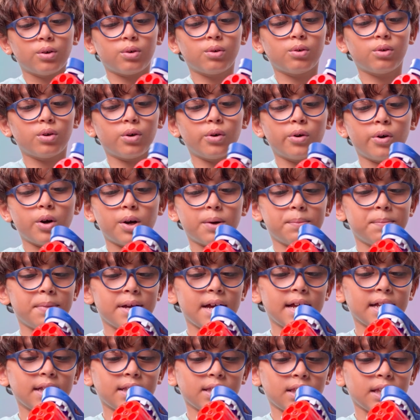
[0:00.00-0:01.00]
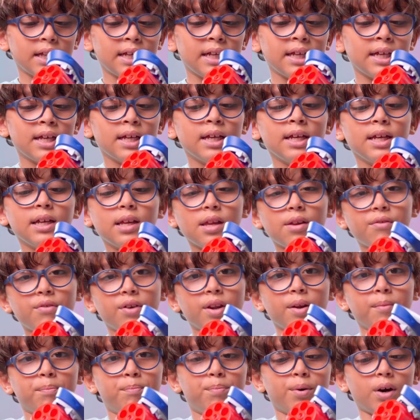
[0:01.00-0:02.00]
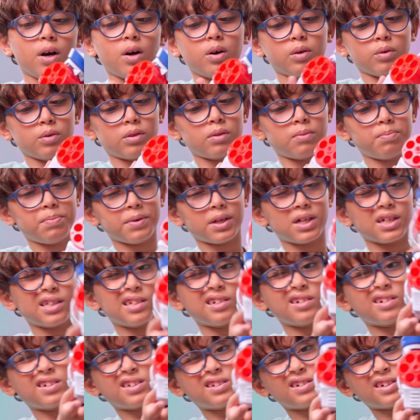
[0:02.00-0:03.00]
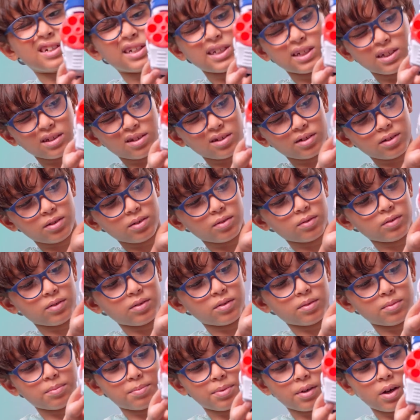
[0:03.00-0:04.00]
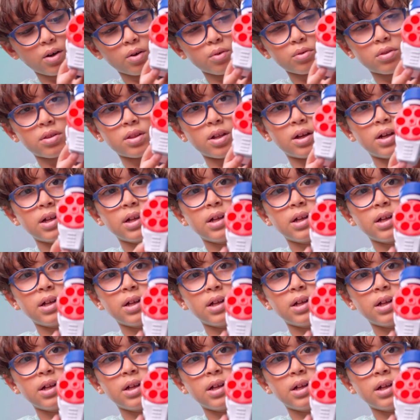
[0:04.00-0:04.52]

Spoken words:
or badly, even both, because you're trying to do the both